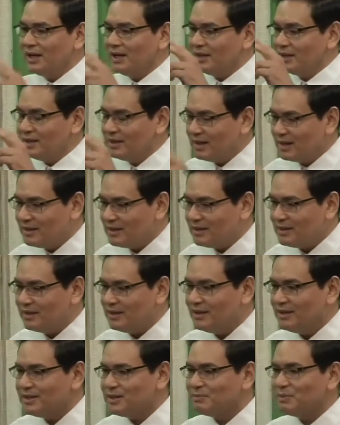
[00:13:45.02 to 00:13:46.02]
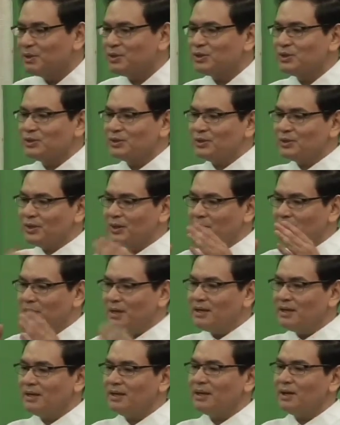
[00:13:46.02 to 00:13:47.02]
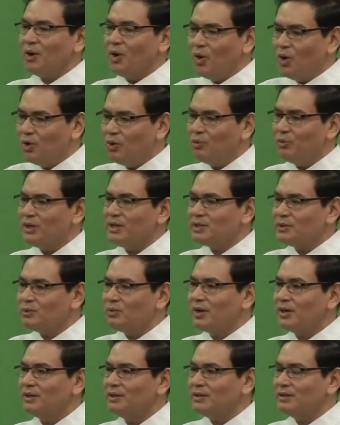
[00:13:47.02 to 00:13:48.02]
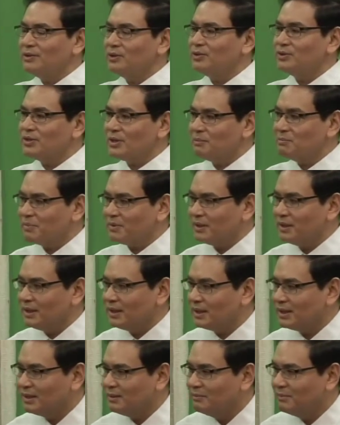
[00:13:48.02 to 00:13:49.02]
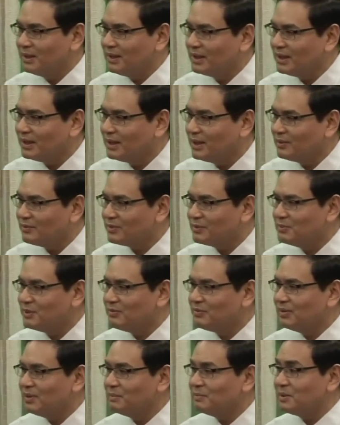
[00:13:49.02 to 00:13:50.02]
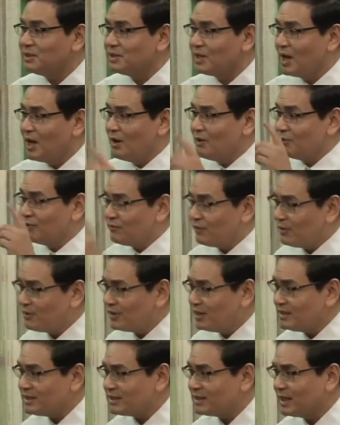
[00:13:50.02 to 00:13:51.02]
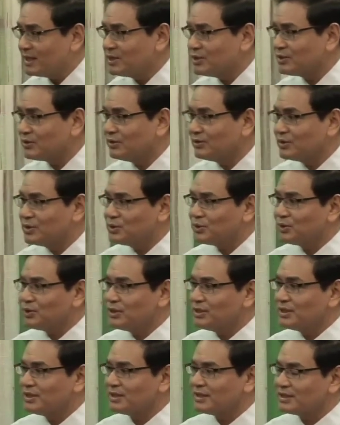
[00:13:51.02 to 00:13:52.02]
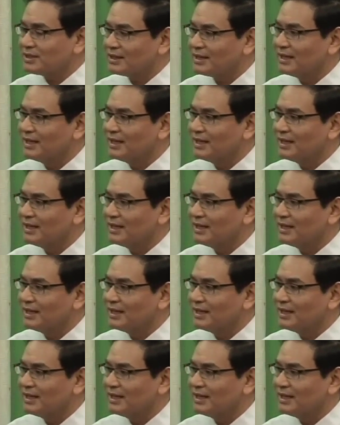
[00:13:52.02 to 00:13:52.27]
The other thing is because America always wanted to separate Mindanao from the Philippines for its natural resources.